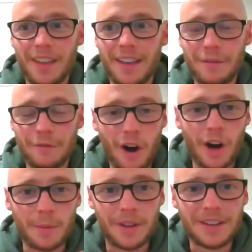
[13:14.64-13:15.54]

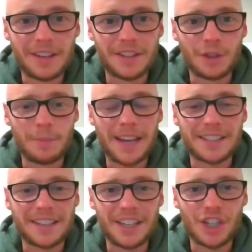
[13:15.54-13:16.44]
environment to
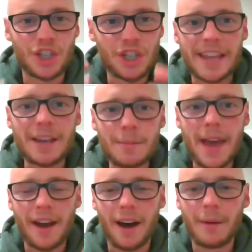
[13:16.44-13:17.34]
basically shake
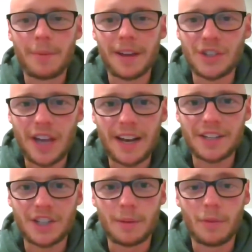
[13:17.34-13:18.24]
men up and
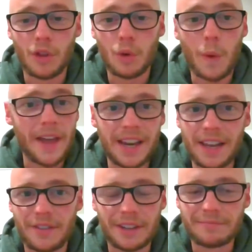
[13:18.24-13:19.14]
challenge them on the way they're
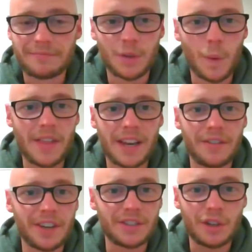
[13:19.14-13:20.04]

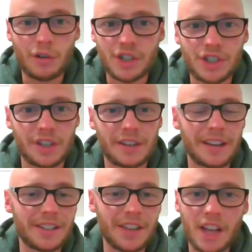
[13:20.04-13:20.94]
living as a Christian,
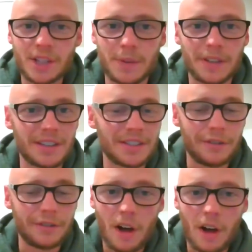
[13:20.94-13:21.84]
as a husband, as a
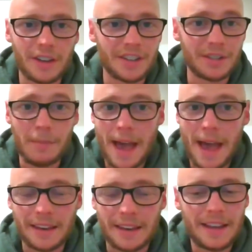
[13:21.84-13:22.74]
father, as a
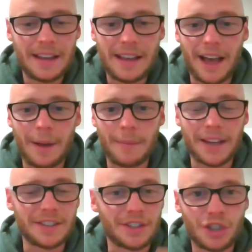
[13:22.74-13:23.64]
man,
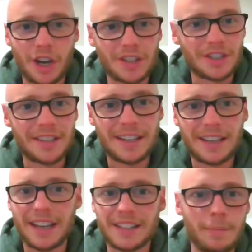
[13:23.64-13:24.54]
as a church
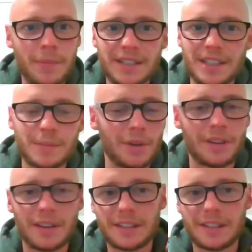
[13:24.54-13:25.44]
attendee, as a
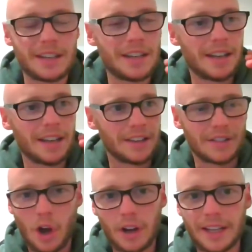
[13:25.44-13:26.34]
businessman, as
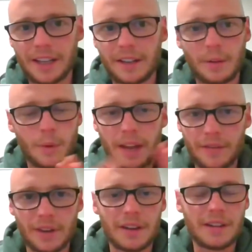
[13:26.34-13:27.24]
a colleague,
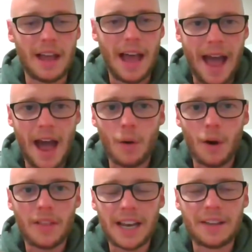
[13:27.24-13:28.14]
whatever. How
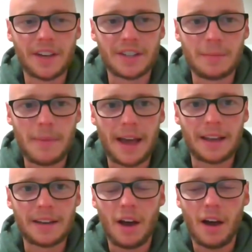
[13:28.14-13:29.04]
are they living as a
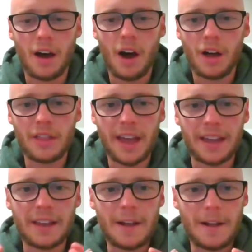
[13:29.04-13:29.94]
man? Are they